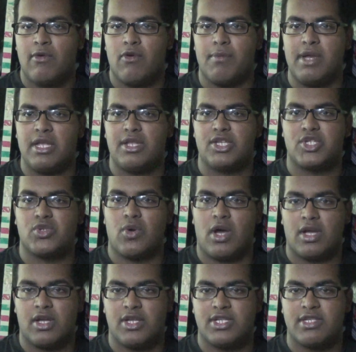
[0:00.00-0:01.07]
would be the
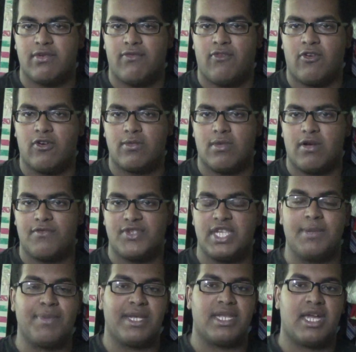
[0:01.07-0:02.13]
strongest form of
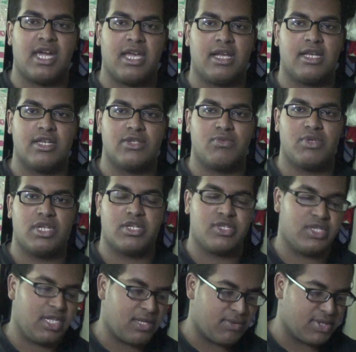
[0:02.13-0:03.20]
CP9 because we're
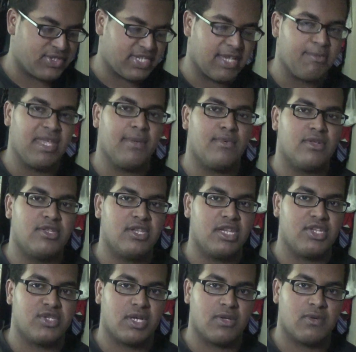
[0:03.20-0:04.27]
just dealing with the same people
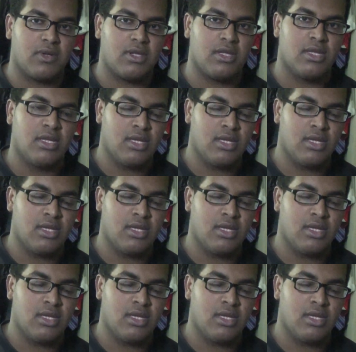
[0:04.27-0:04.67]
in general.